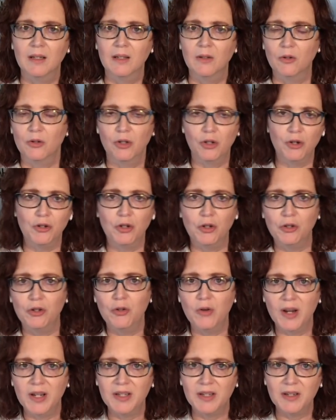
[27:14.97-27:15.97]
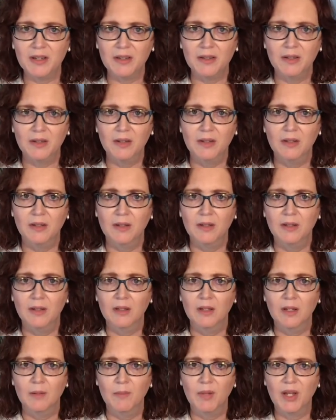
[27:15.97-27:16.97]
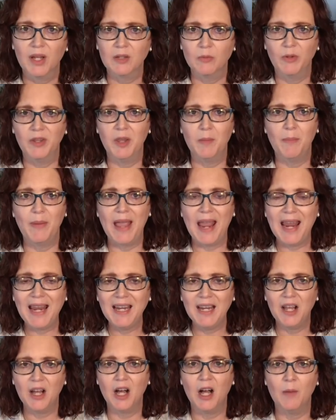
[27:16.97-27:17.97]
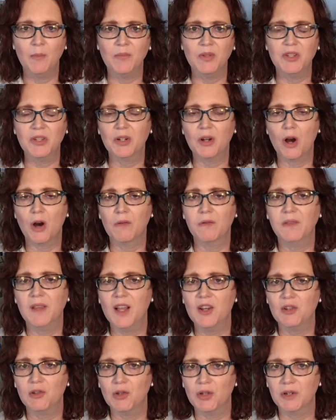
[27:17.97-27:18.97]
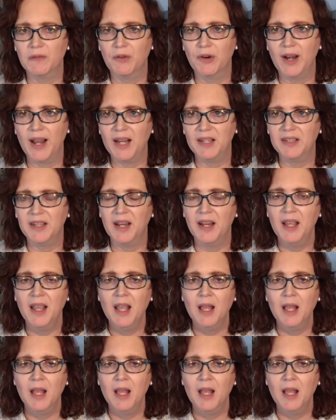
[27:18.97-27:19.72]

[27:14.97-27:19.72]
Those are your two choices. Because when the pain comes, our flesh looks for an exit.